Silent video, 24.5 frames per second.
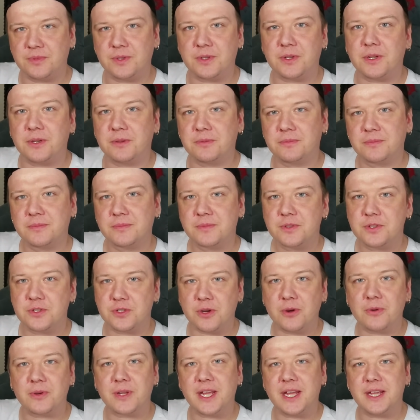you know,
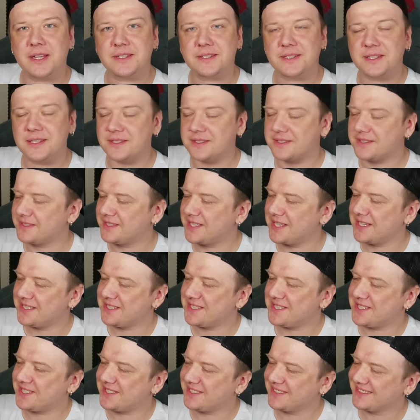showcase this,
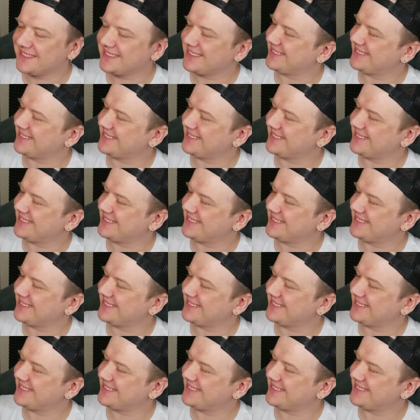didn't you?